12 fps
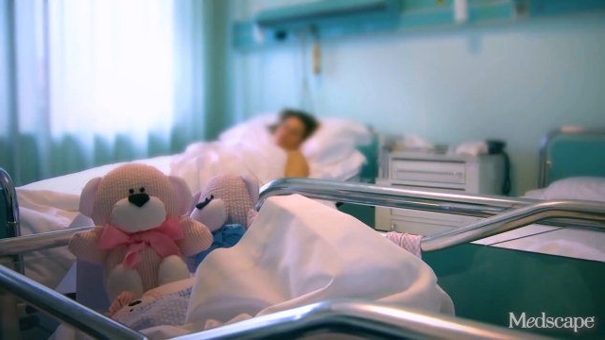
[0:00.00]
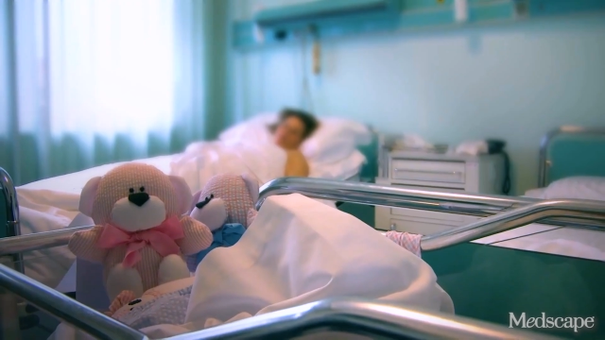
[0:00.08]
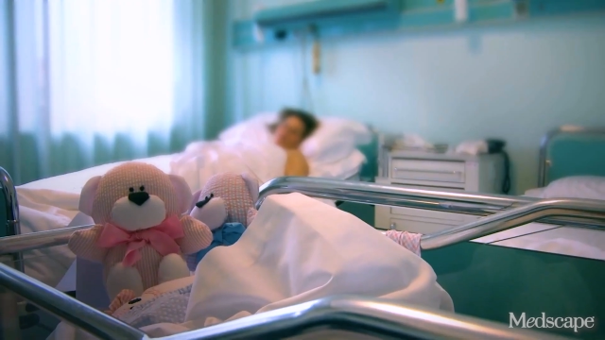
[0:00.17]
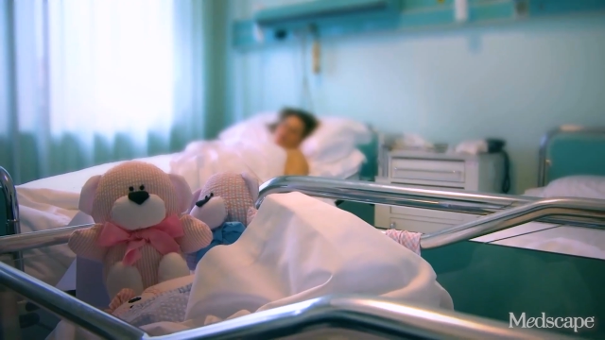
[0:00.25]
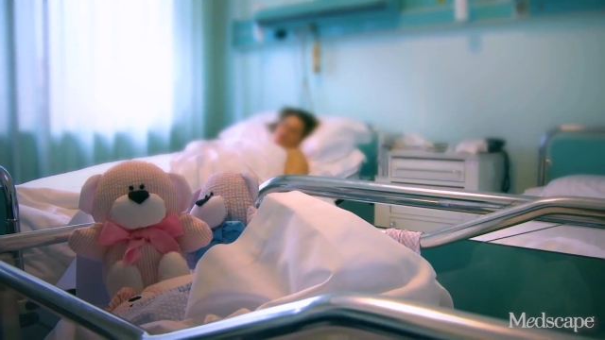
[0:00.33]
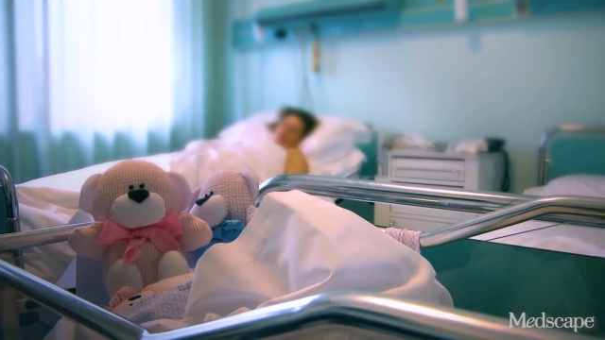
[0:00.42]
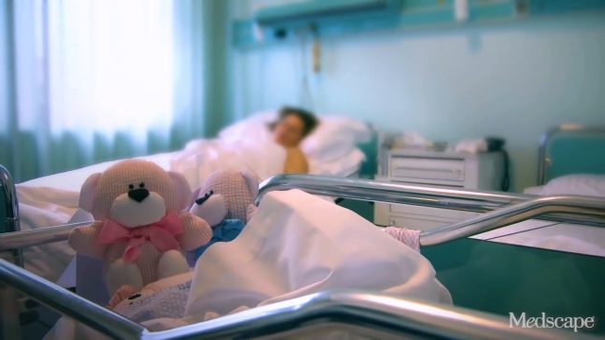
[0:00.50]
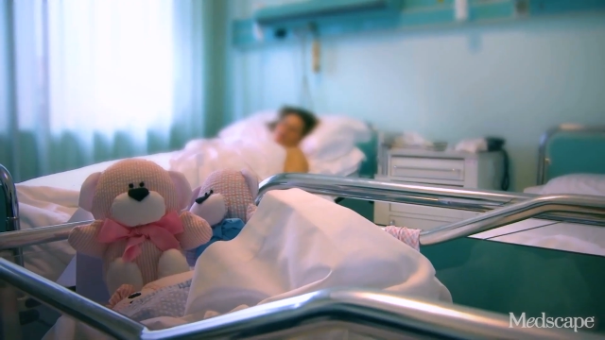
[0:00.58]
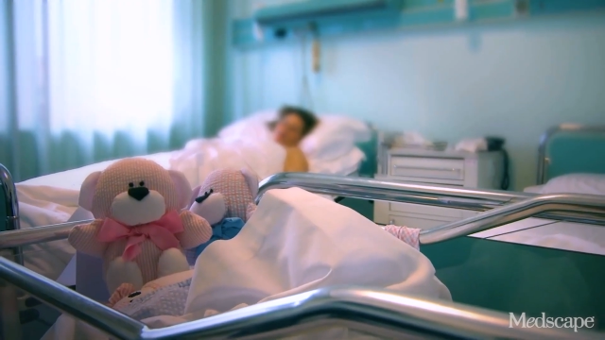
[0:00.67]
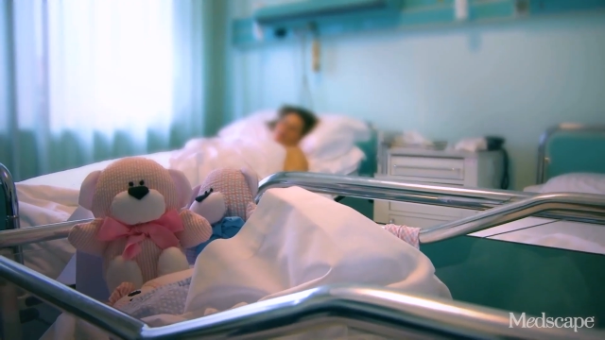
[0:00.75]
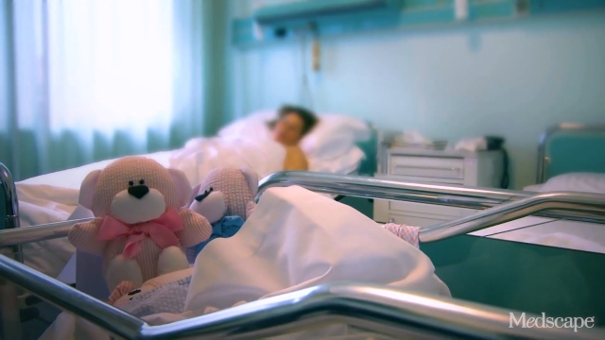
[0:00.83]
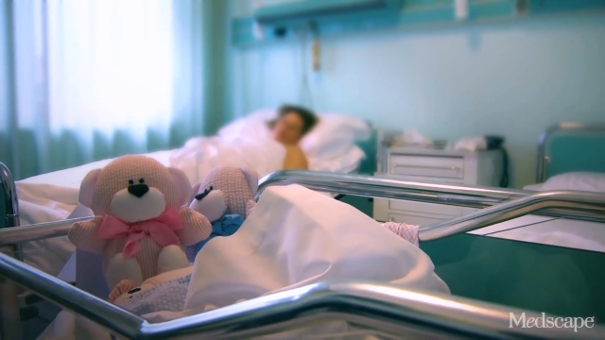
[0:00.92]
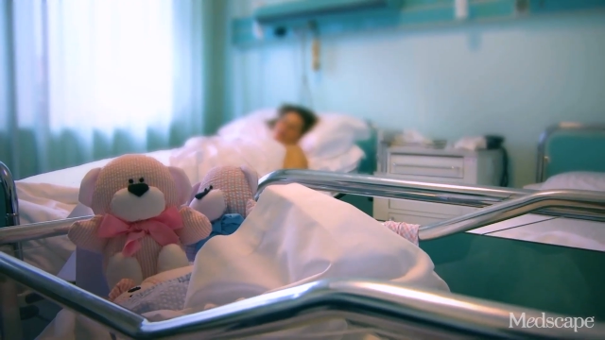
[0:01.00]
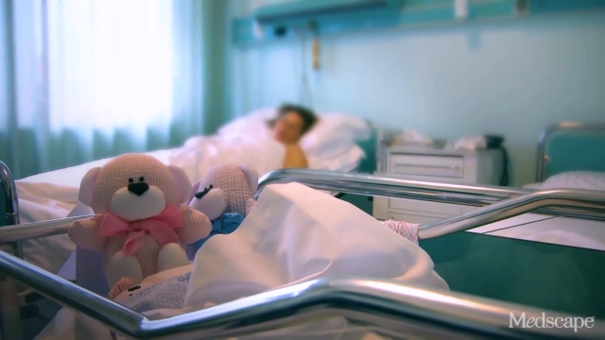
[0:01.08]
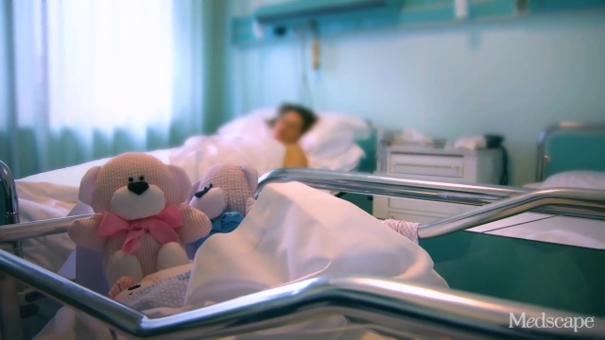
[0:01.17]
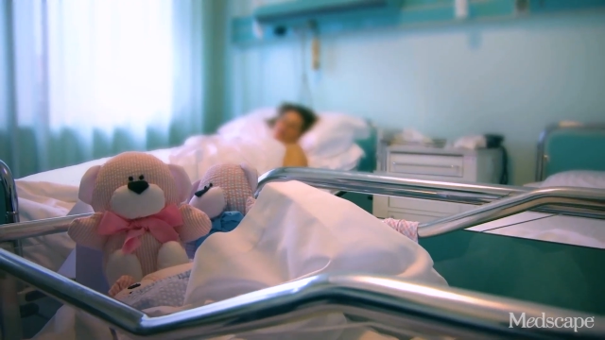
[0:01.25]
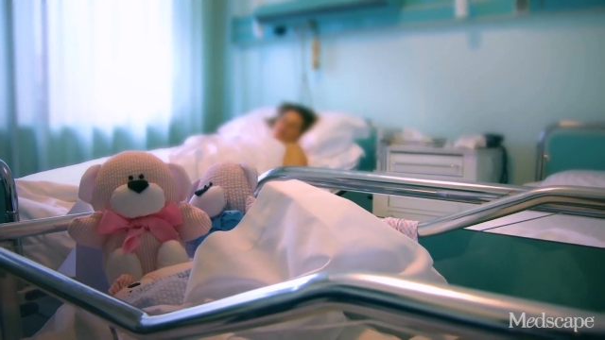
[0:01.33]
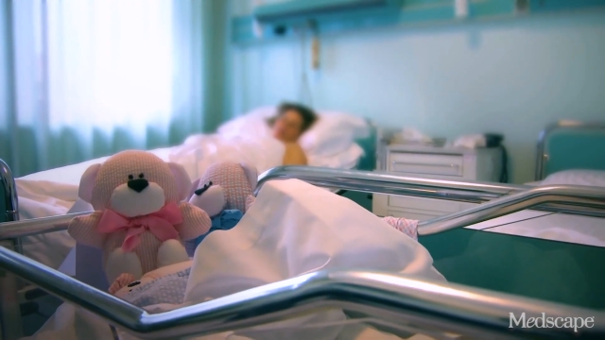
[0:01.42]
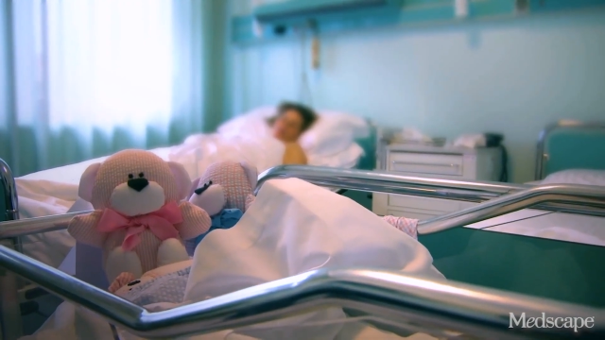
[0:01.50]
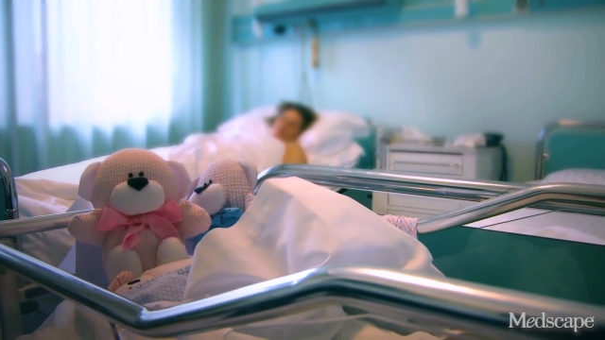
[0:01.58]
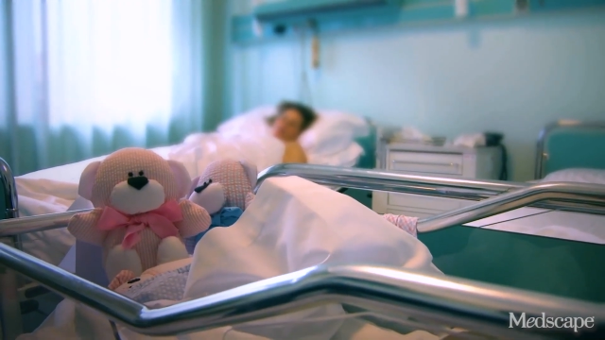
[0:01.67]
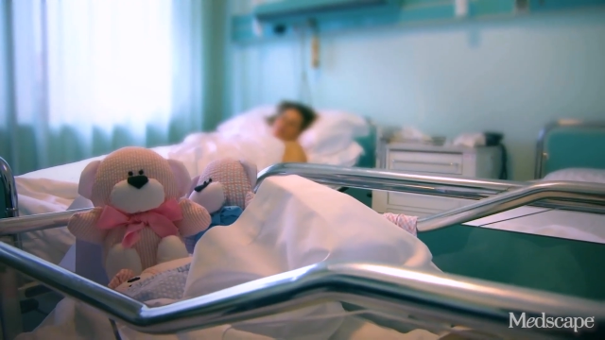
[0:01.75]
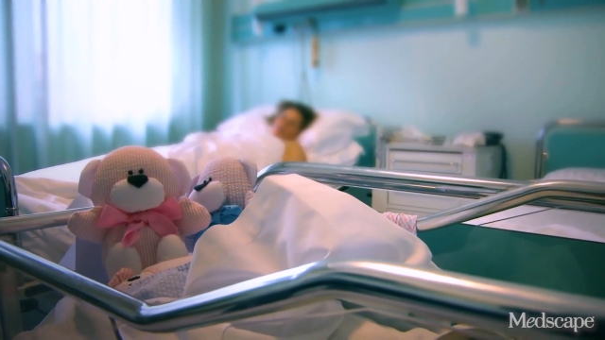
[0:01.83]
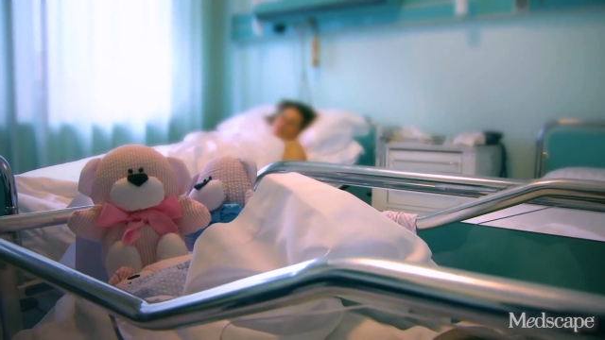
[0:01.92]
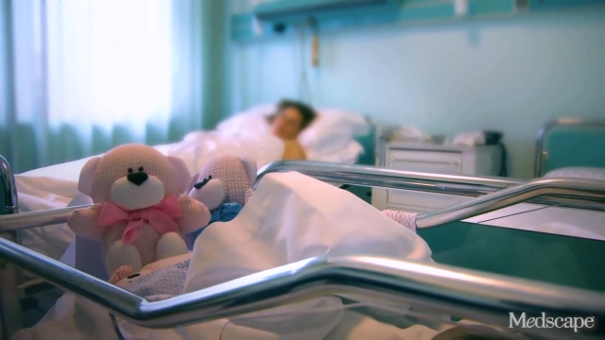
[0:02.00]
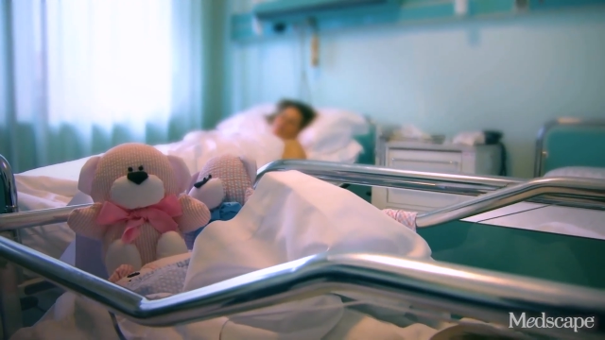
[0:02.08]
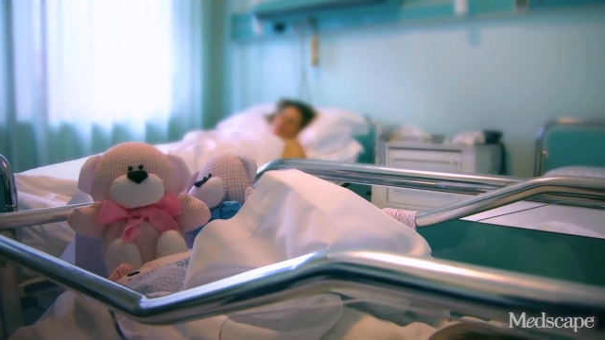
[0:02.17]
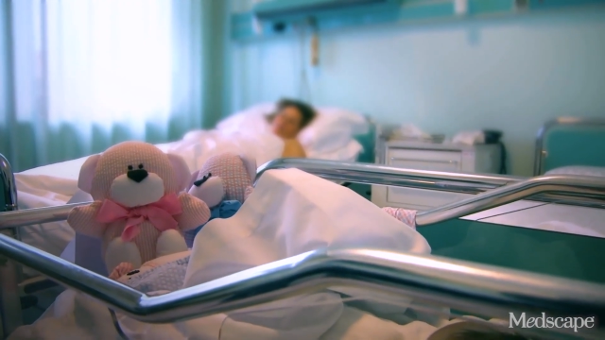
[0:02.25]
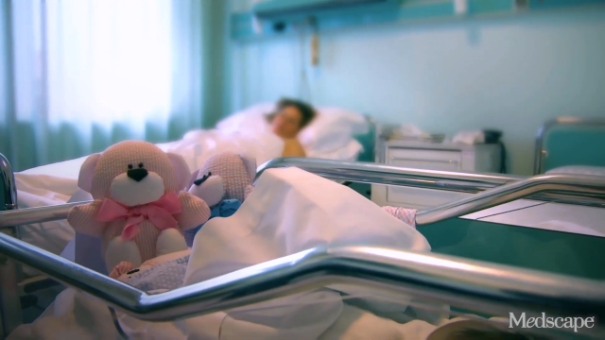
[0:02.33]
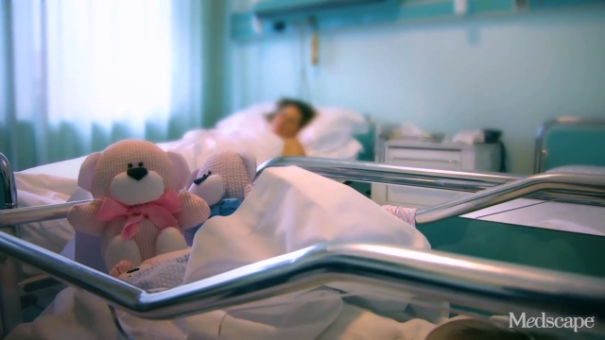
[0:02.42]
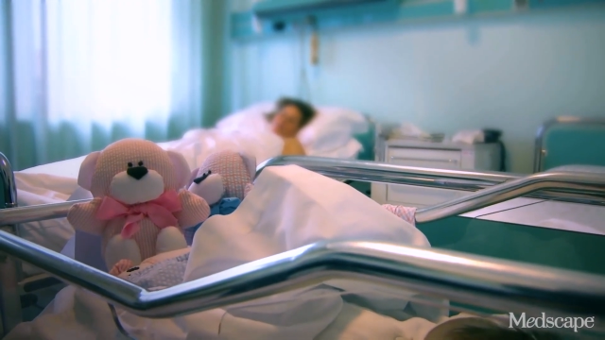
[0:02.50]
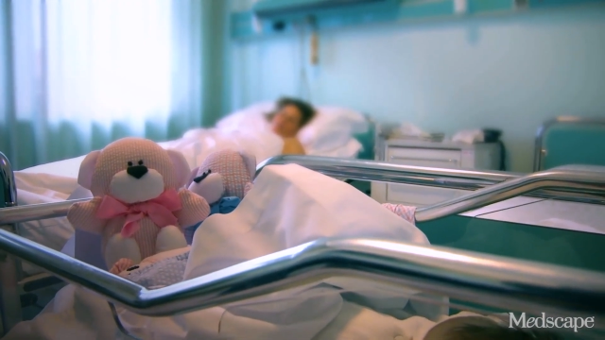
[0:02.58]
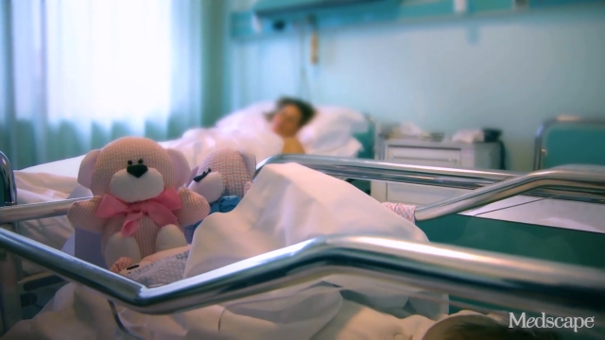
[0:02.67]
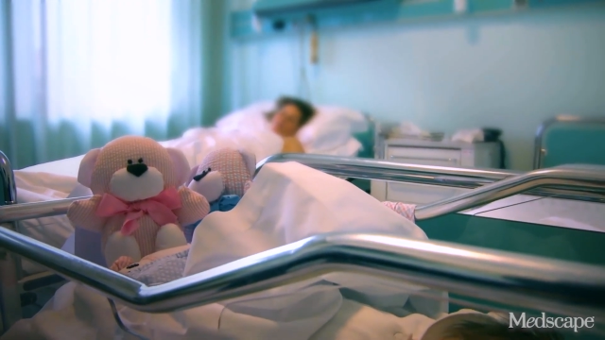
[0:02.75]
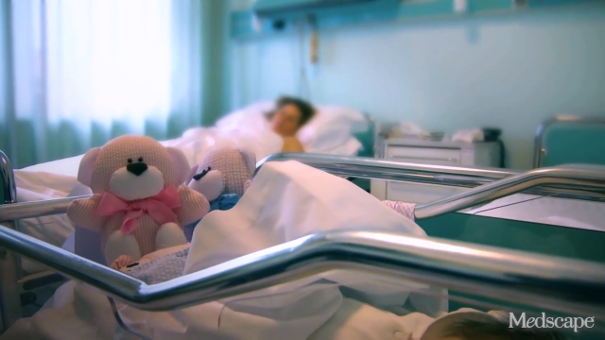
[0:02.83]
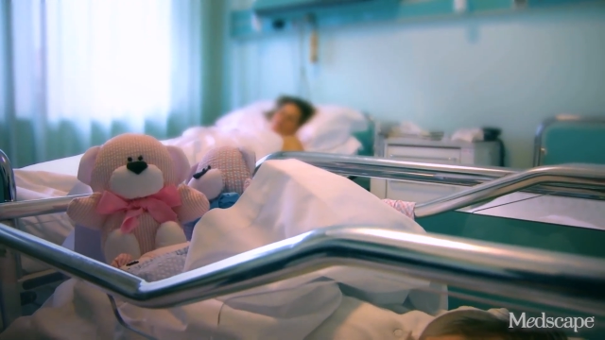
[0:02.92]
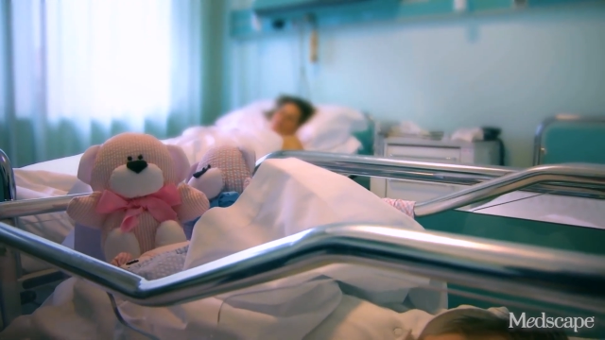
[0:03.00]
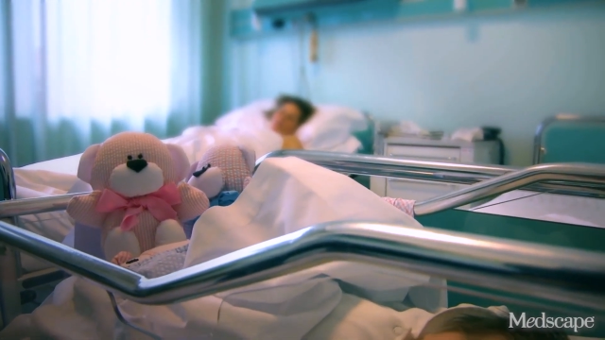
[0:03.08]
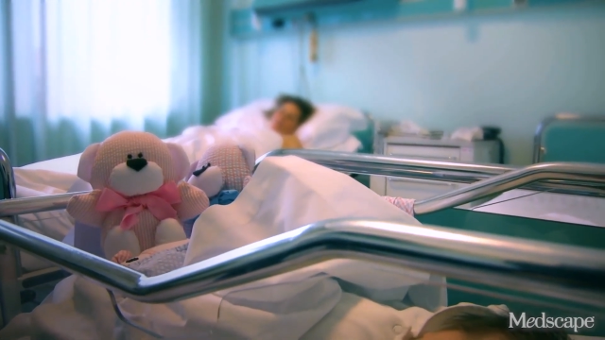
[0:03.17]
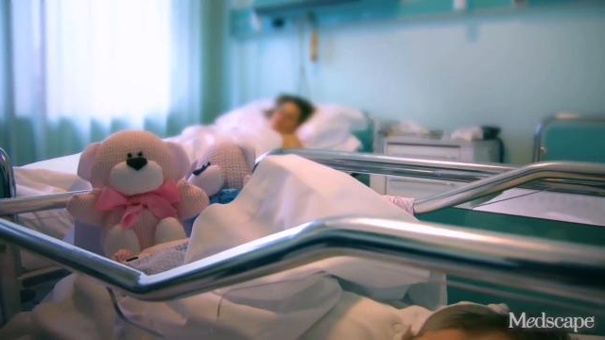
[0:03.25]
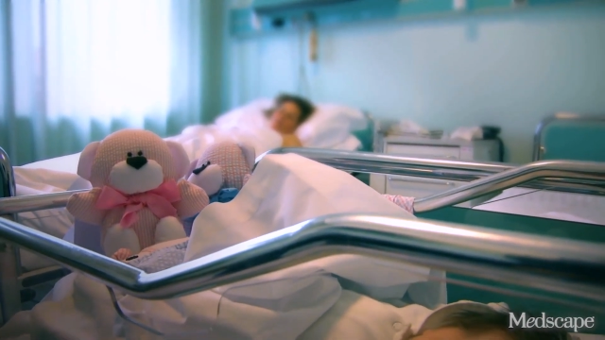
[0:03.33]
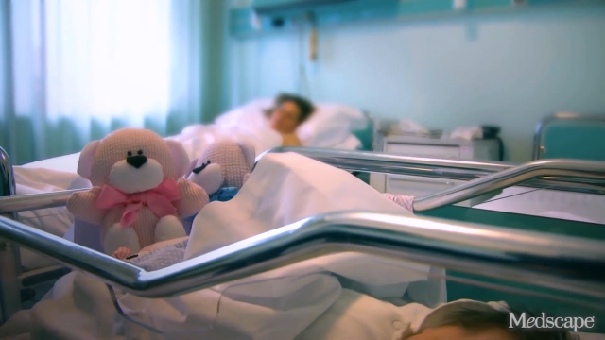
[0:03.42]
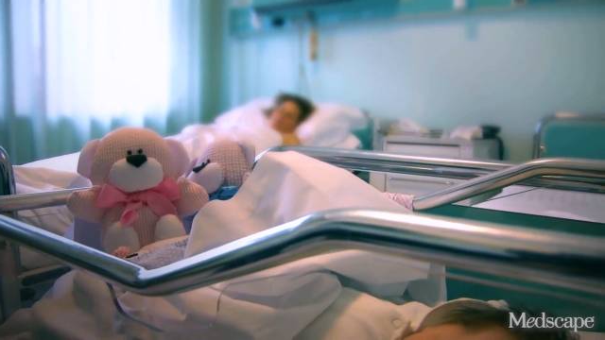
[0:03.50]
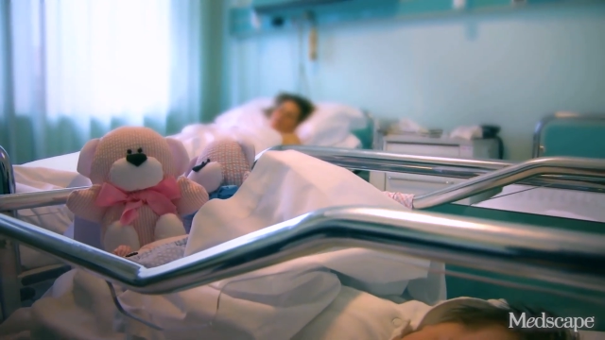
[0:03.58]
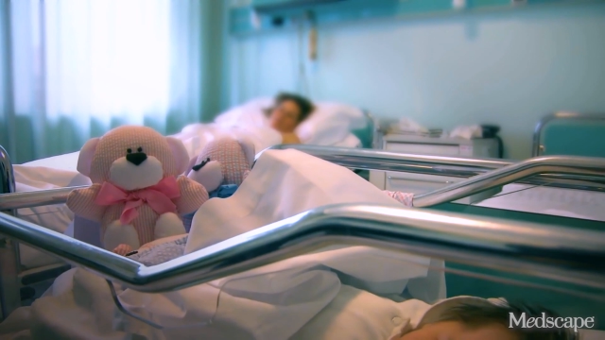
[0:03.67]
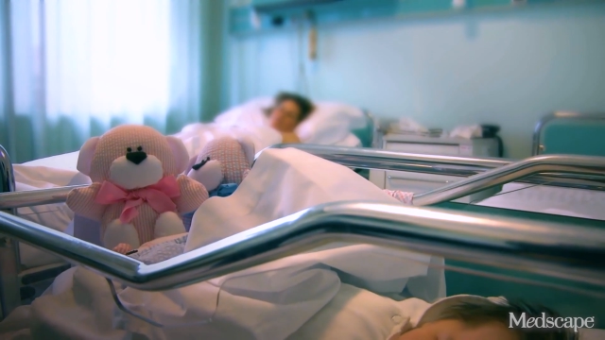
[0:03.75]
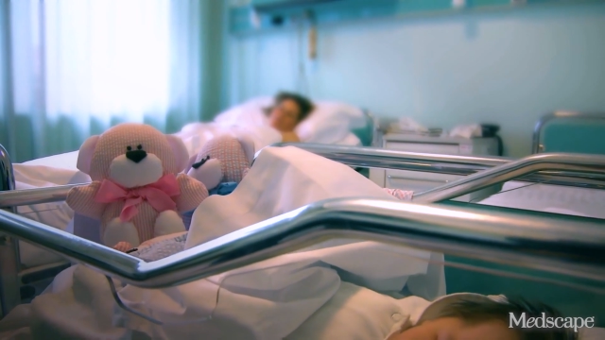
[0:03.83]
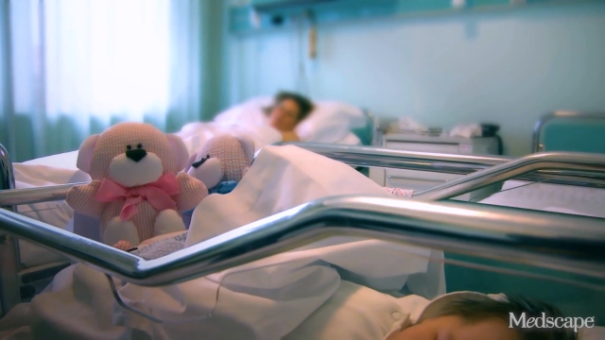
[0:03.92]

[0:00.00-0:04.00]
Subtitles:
No face is visible, so there are no lips to read.